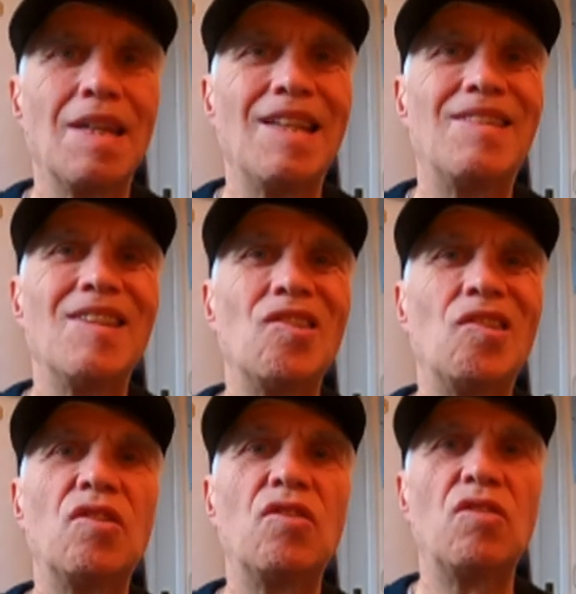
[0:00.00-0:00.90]
It is
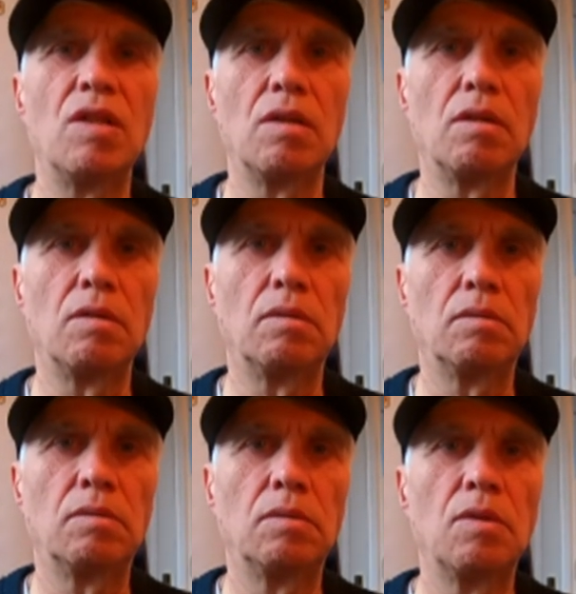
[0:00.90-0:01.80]
still
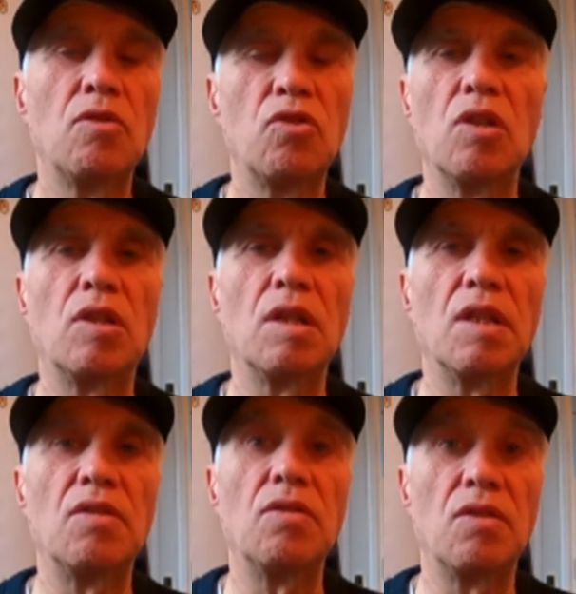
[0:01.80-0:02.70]

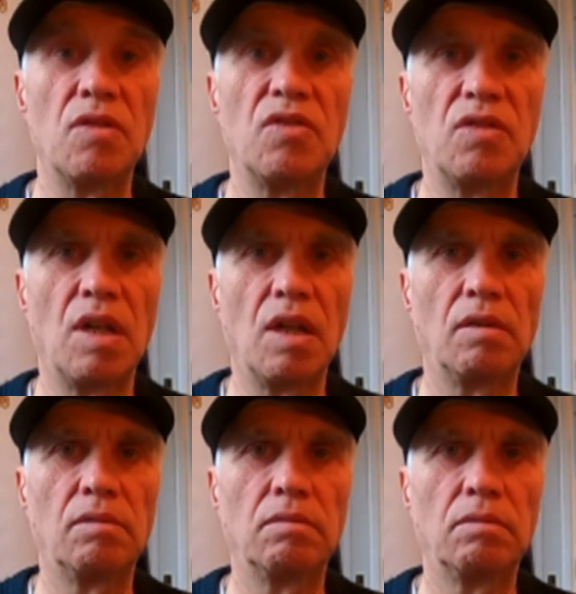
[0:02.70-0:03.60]
circulating to this day,